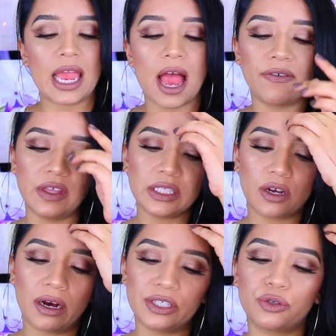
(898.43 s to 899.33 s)
I have this
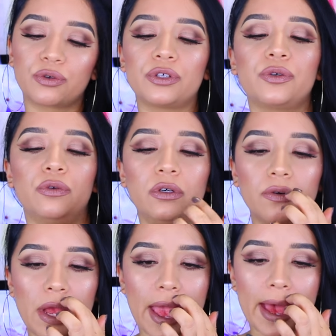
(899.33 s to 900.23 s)
contour
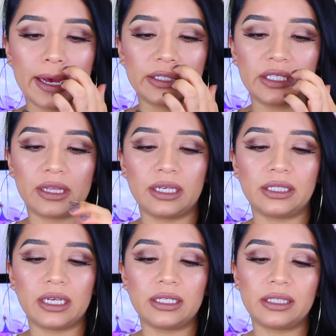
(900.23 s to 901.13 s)
duo, and
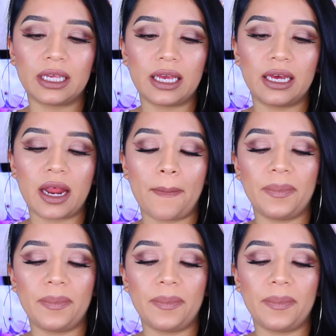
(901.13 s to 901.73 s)
this is in